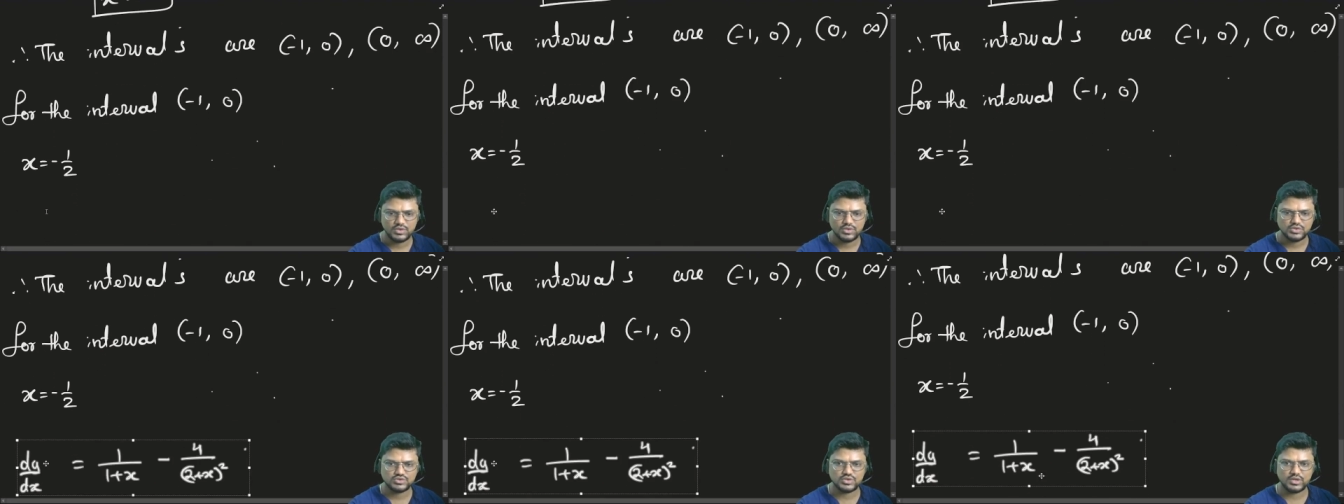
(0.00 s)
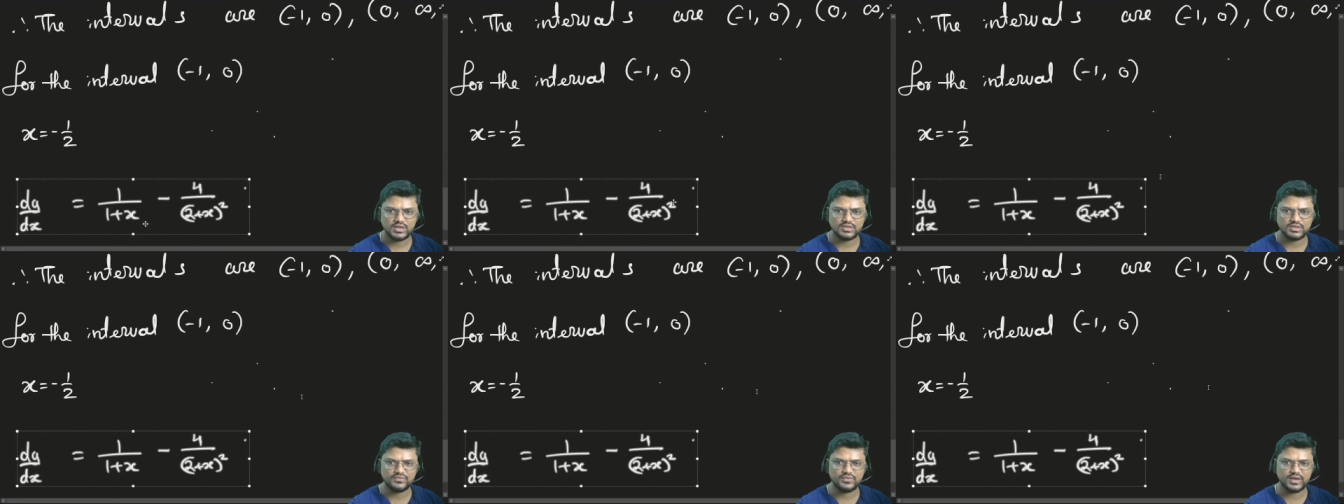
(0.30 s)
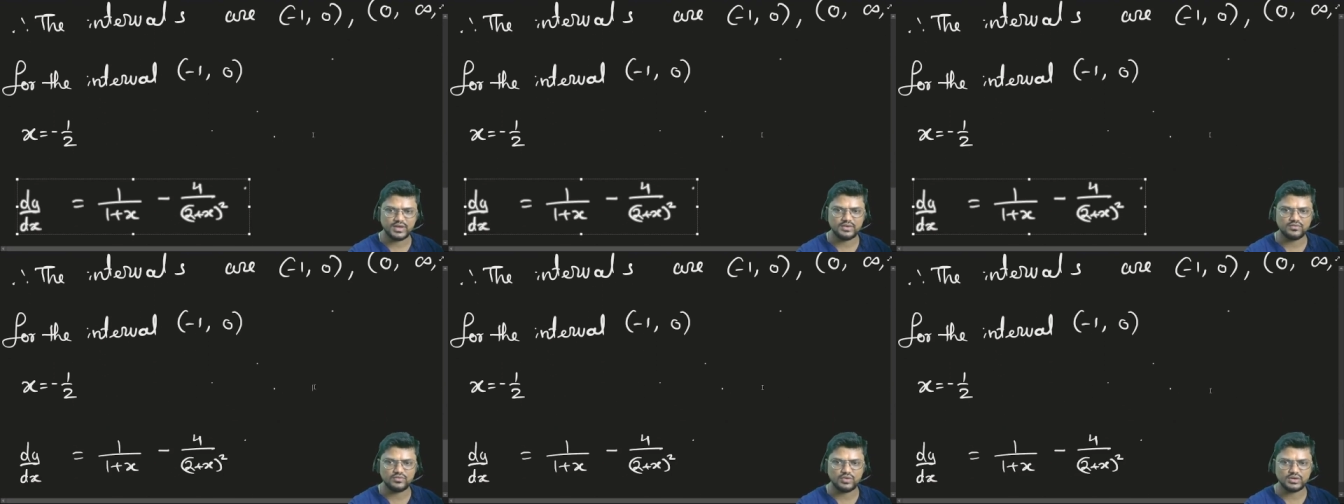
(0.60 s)
So let's
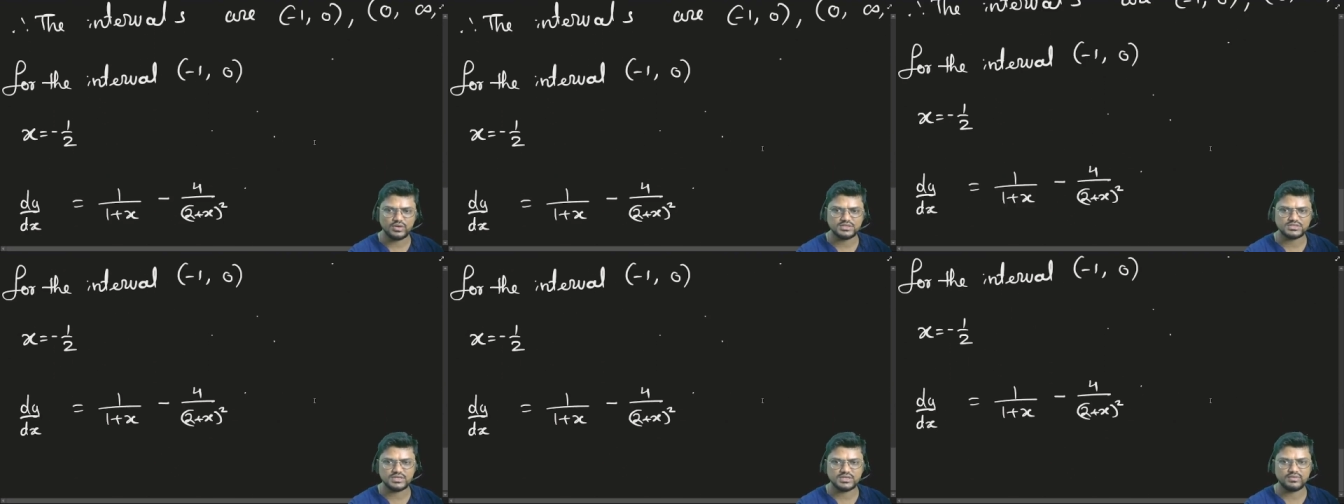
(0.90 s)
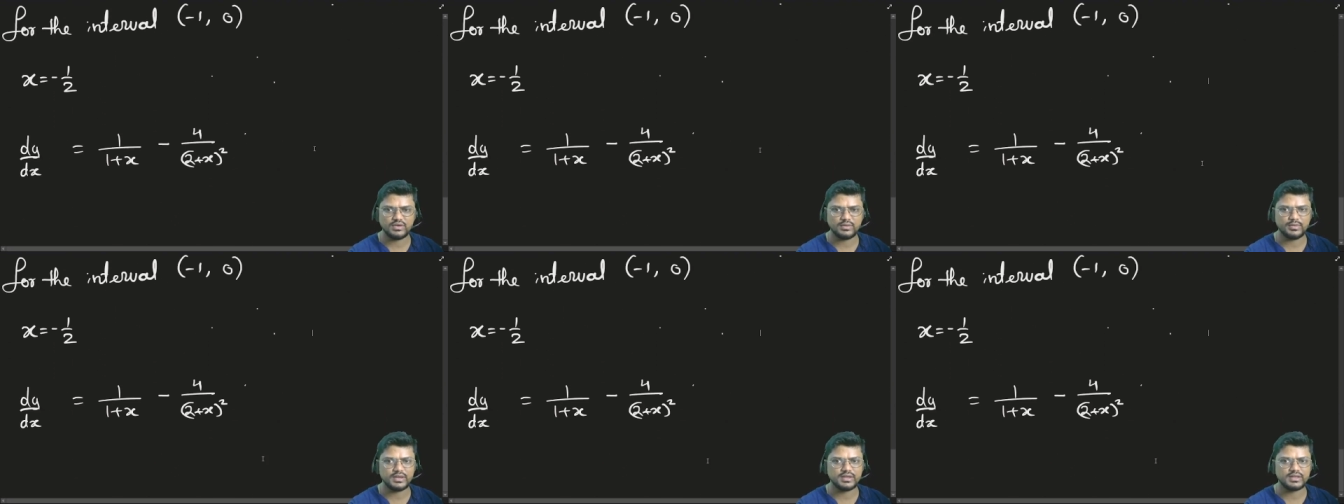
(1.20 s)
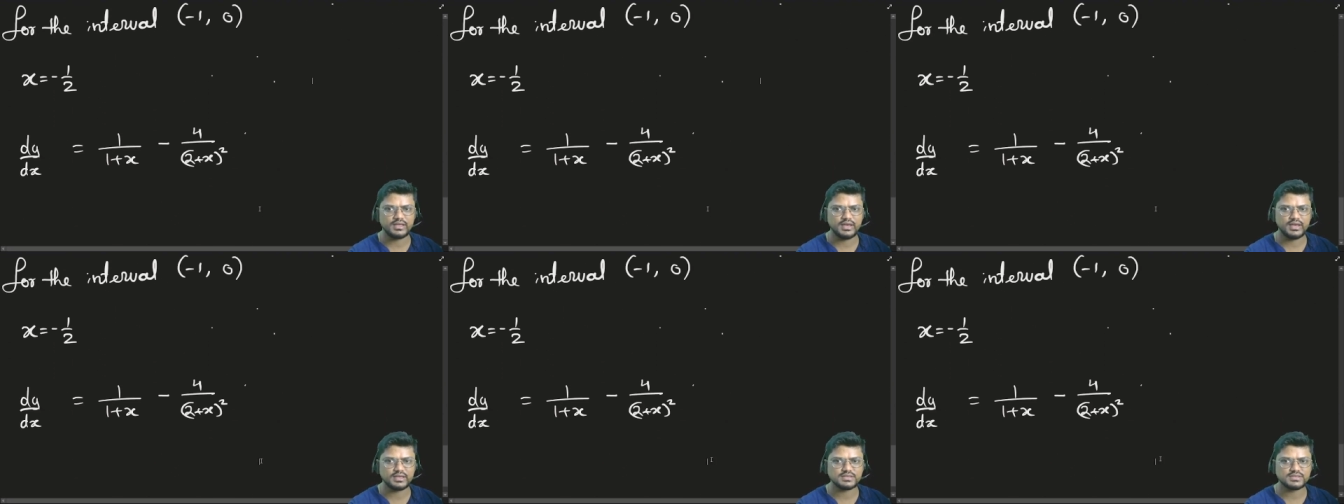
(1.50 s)
find what is dy by
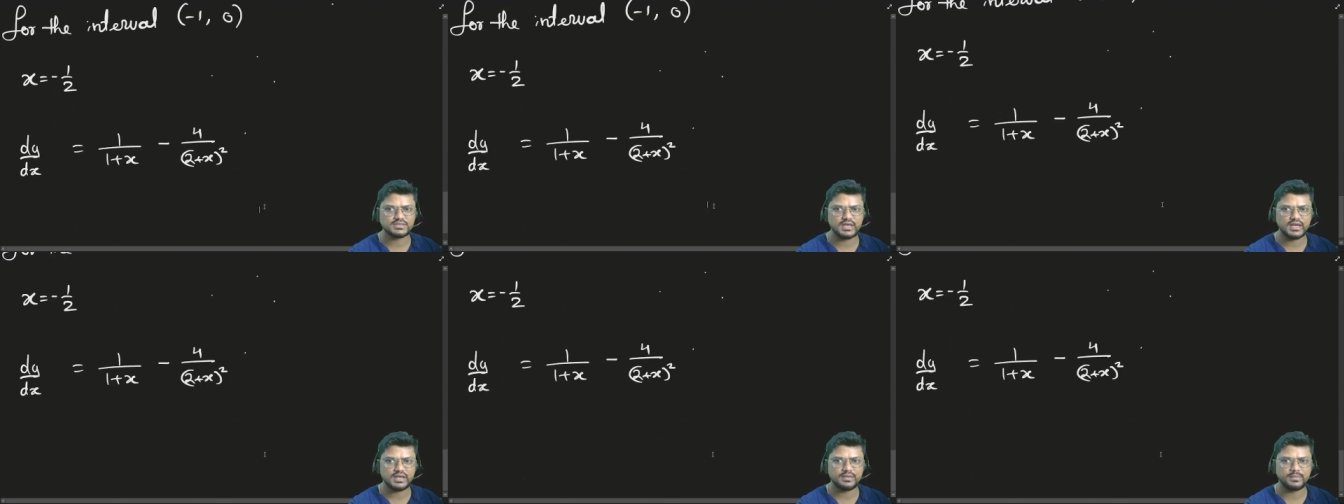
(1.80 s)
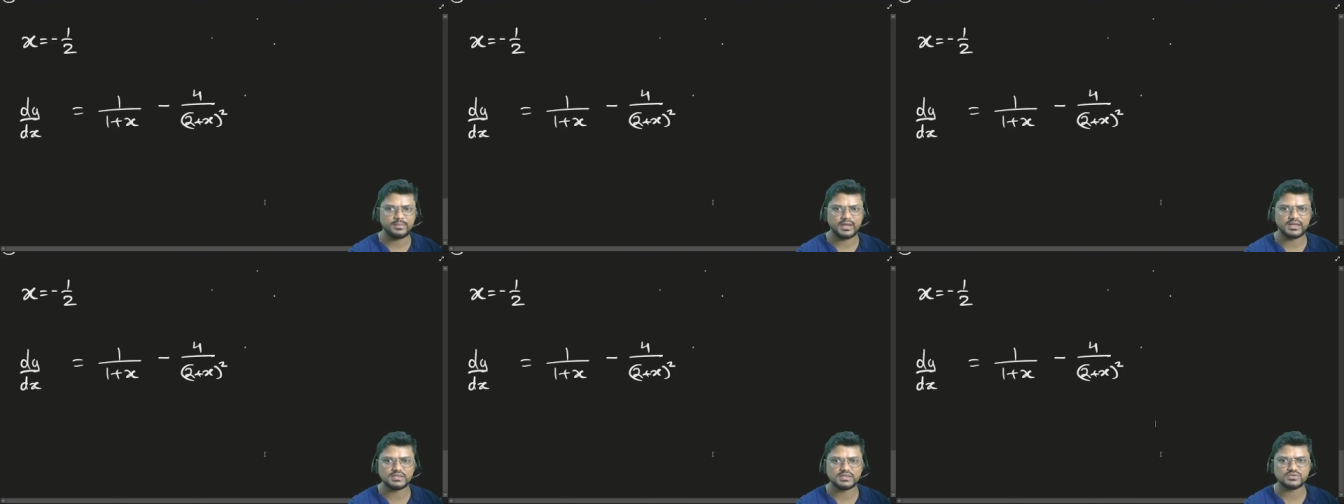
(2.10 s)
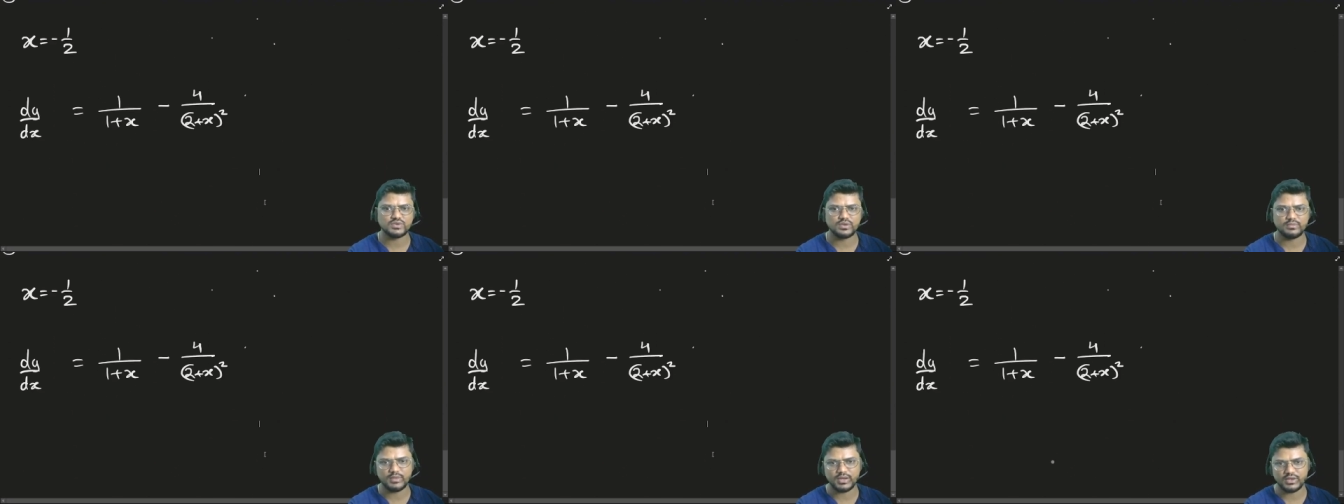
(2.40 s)
dx at
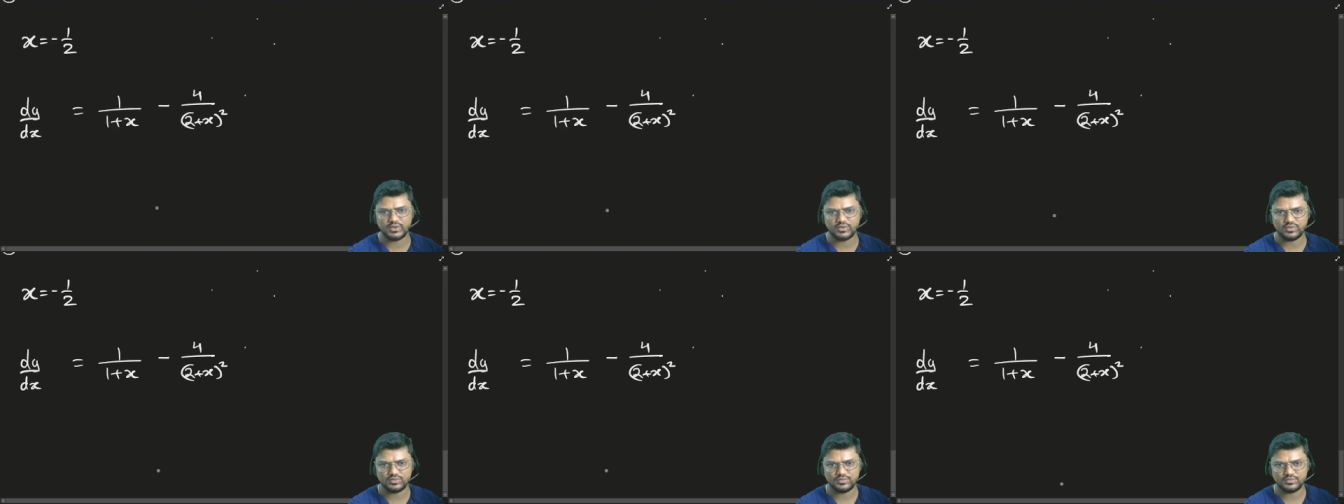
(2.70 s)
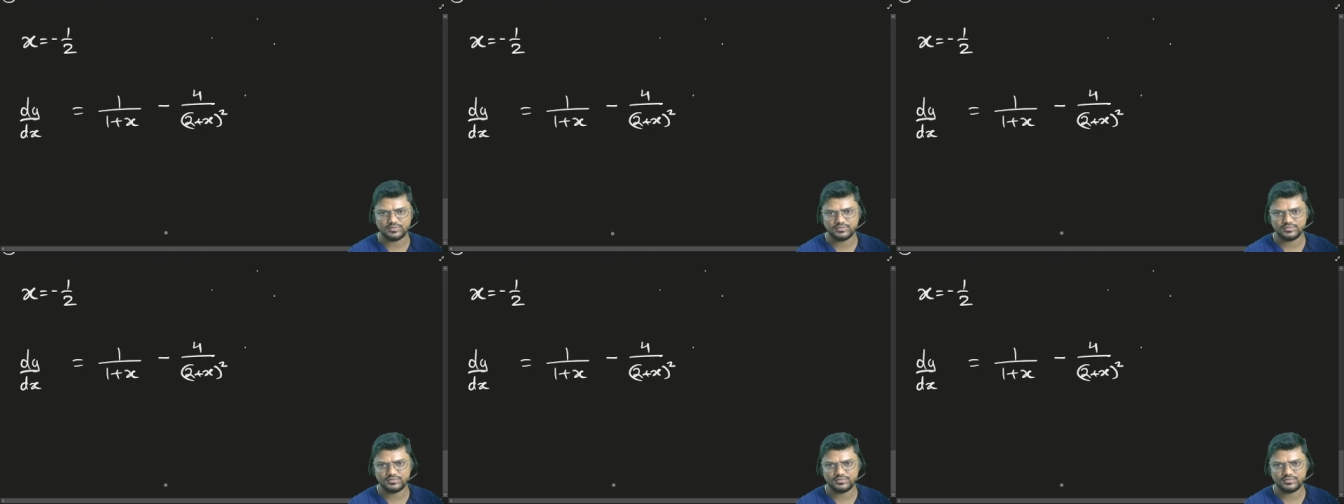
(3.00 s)
-1 by 2.